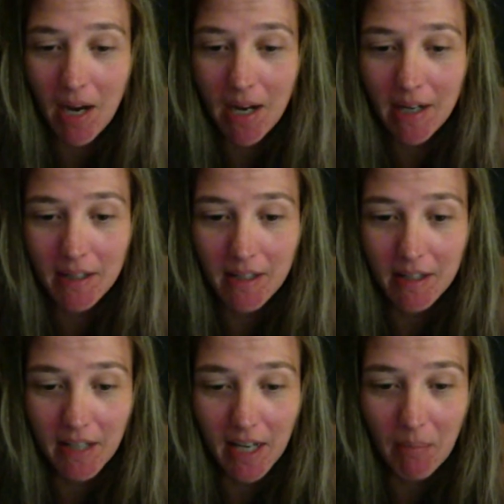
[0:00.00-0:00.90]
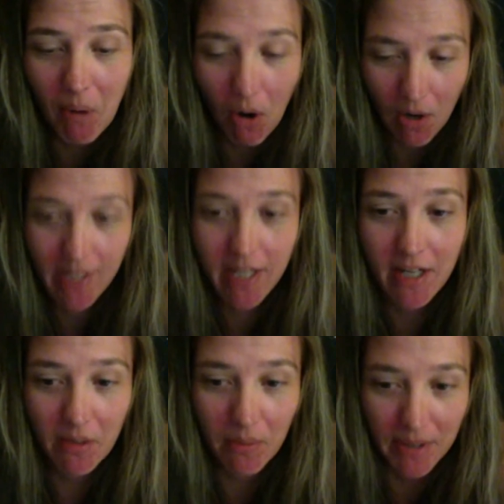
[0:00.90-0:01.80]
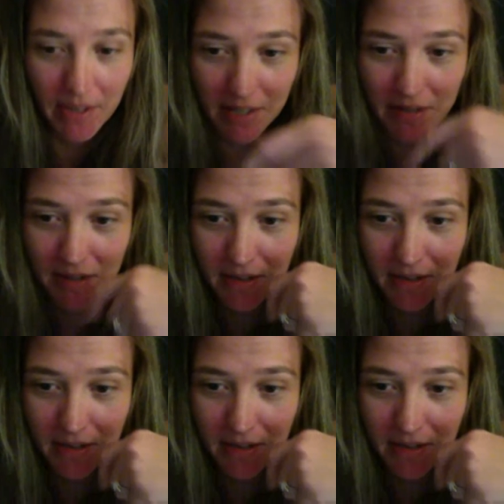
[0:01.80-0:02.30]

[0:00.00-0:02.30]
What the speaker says: and came on here with us.